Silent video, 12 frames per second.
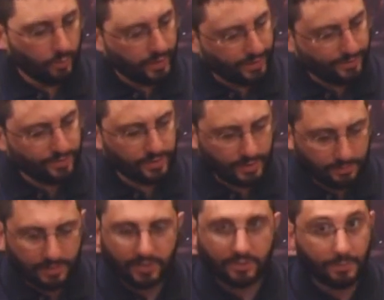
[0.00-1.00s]
Well, she
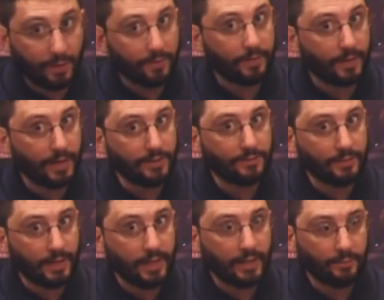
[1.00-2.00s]
misspelled a guy's
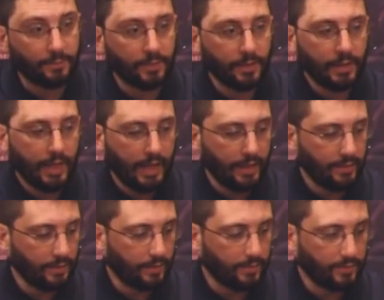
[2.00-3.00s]
name,
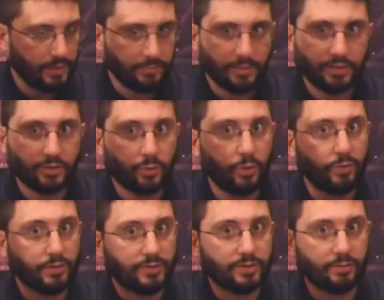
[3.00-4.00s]
and uh, she
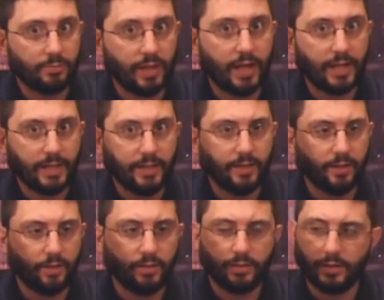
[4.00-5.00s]
misquoted some guy
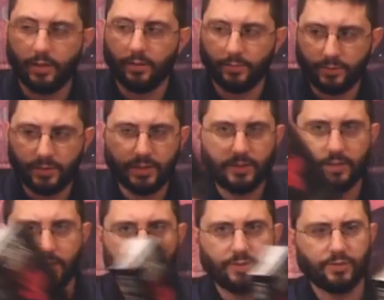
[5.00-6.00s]
here, or, you know, she
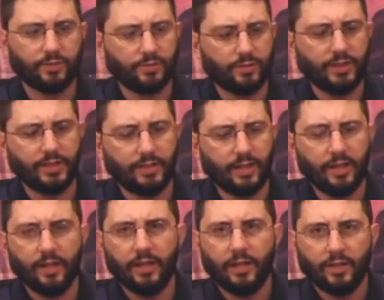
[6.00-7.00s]
did this or she did
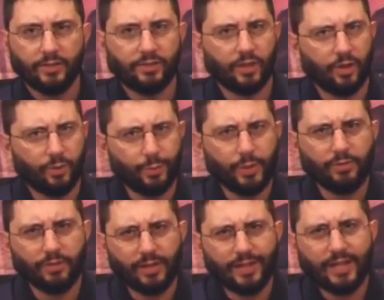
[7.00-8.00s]
that. So we
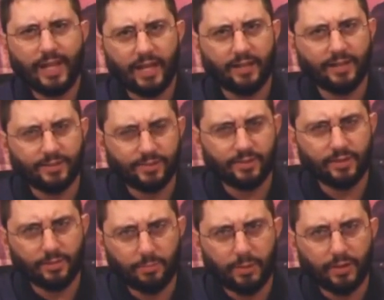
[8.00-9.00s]
really can't listen to
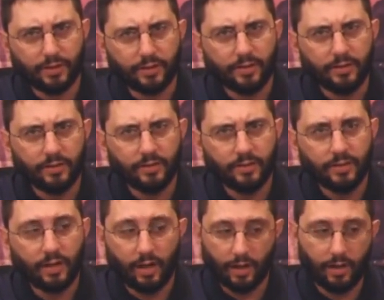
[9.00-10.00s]
the book.
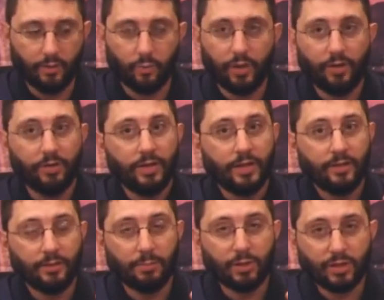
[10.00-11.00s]
Uh, well,
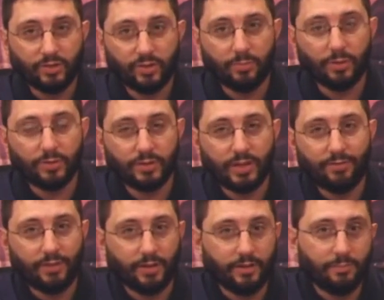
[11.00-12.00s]
the book is almost
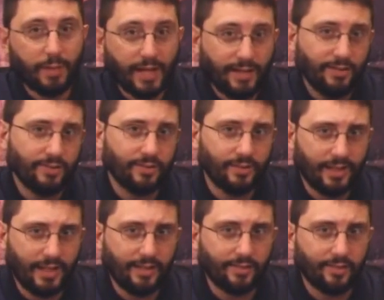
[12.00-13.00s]
700 pages in
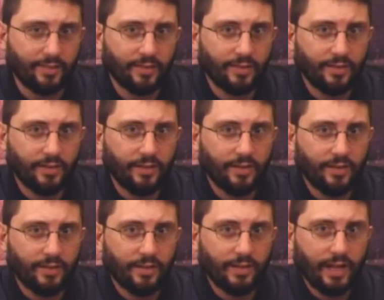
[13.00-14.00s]
length.
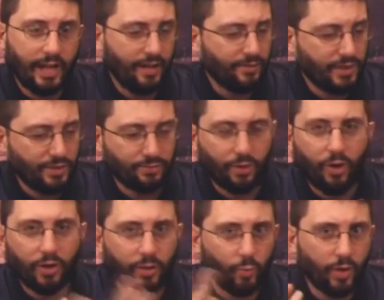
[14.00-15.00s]
And if she's
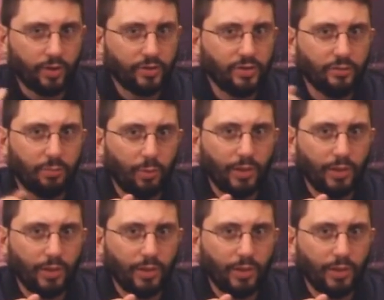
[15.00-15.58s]
wrong in one or two